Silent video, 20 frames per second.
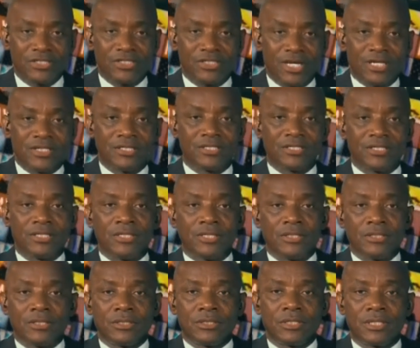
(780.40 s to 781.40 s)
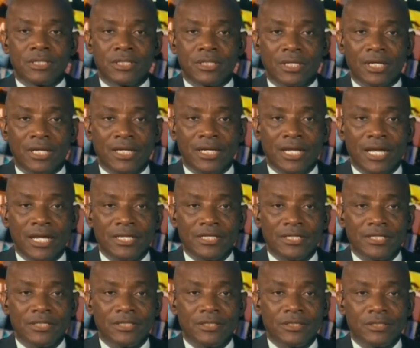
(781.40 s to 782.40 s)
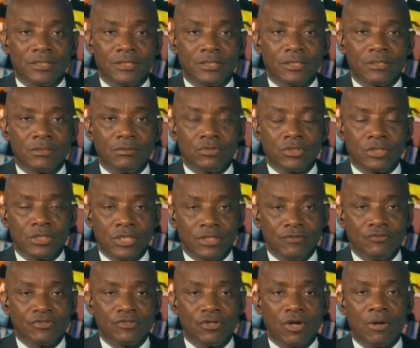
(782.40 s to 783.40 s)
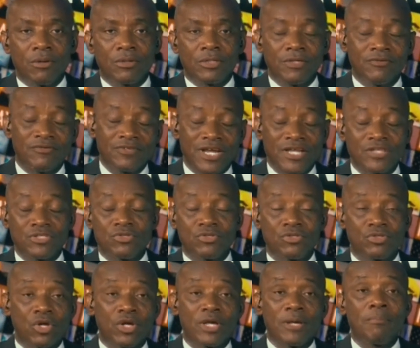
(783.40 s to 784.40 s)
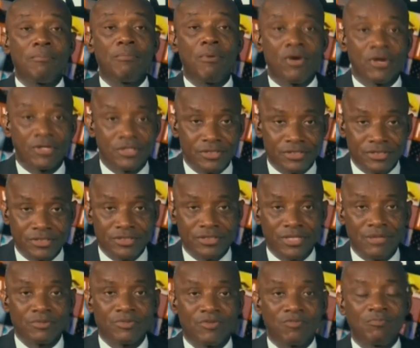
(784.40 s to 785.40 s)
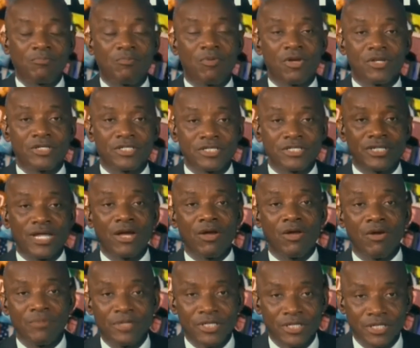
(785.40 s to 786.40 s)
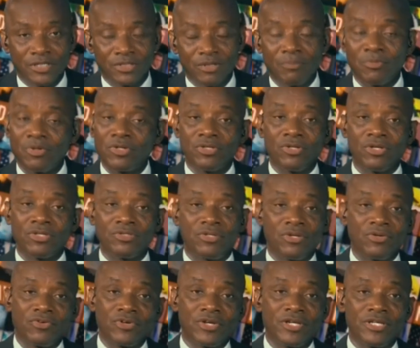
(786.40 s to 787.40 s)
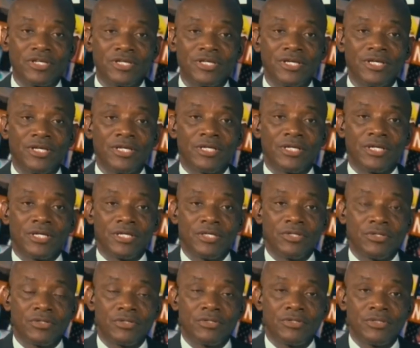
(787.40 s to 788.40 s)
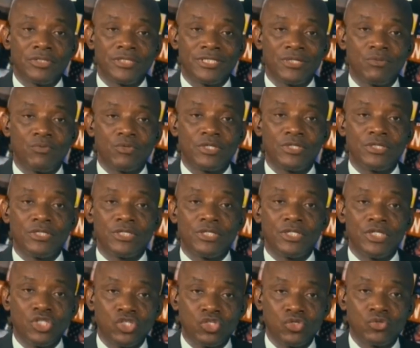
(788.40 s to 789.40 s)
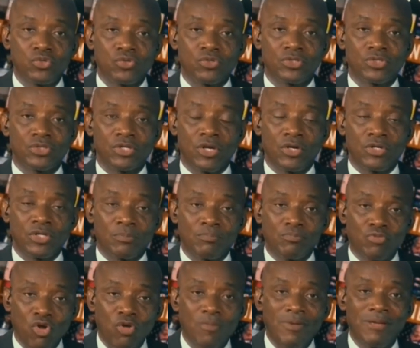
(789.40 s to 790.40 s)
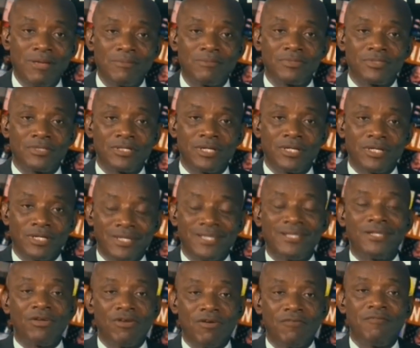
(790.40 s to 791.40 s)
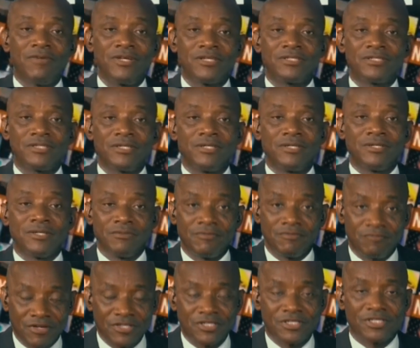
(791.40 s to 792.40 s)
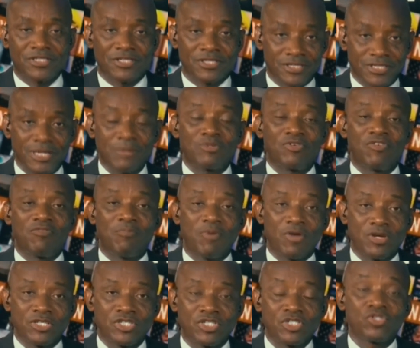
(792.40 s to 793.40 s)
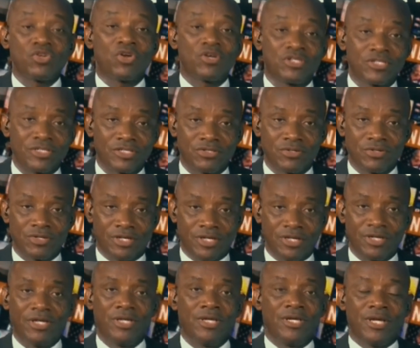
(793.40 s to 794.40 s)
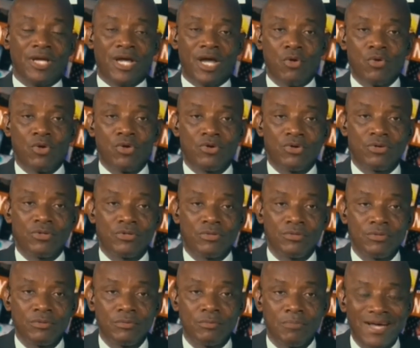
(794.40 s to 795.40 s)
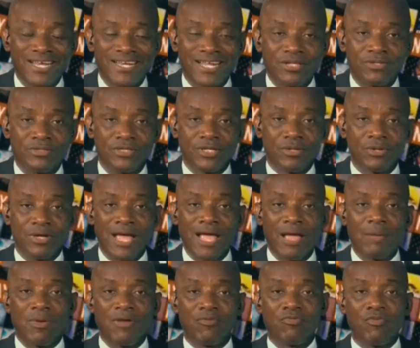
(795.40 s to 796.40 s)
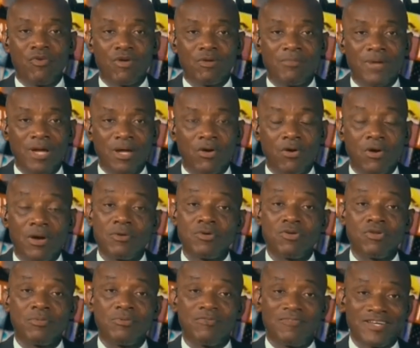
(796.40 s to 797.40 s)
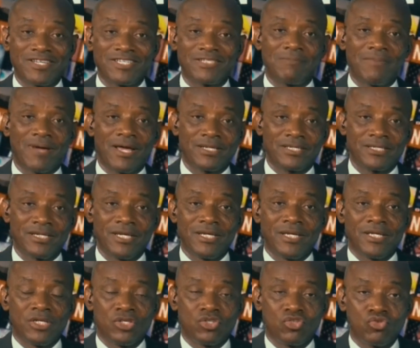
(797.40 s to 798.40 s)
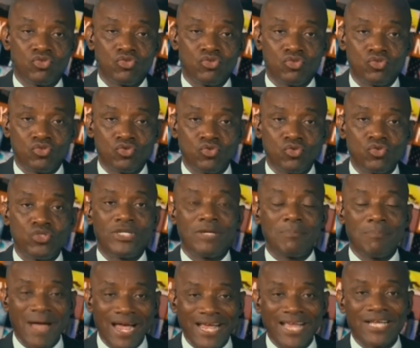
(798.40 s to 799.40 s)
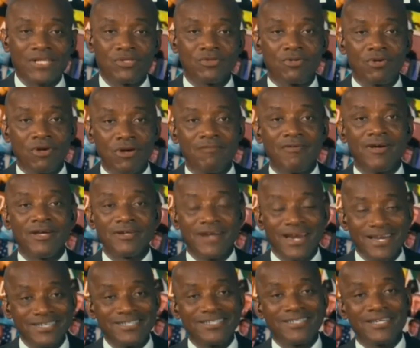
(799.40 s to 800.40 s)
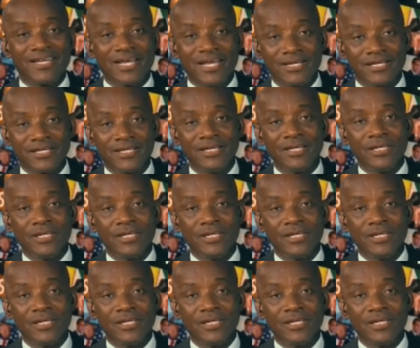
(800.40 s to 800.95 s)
that clearly gives or gives rise to talking points in terms of politics and communication, but does not really, you know, deal with the issues, the problems that the government faces in terms of policy choices, okay? Are we going to pander to the IMF, World Bank, or are we going to be very smart to use the market to govern realistically,